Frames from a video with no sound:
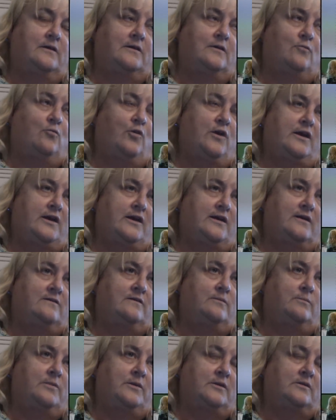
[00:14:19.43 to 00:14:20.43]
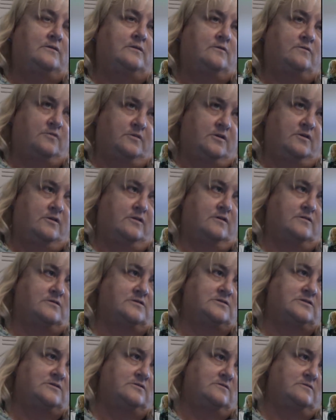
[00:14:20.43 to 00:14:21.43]
in a way, it's been
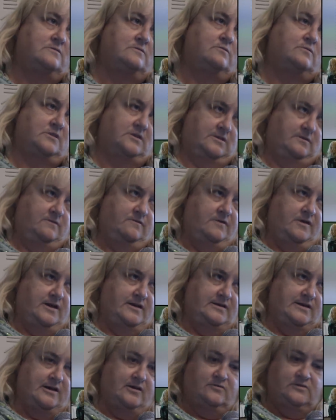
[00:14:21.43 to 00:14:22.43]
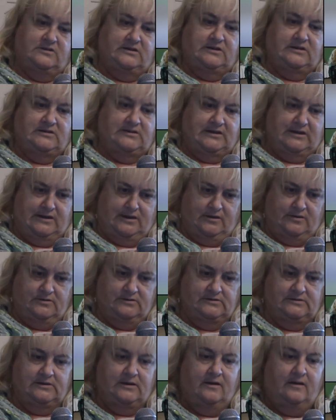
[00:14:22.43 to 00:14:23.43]
difficult to really find out
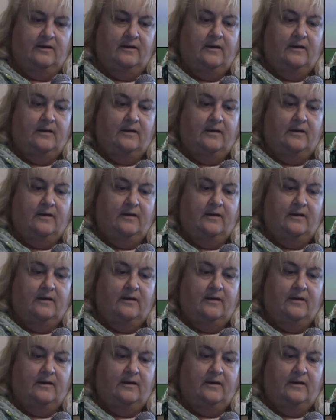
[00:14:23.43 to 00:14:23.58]
details.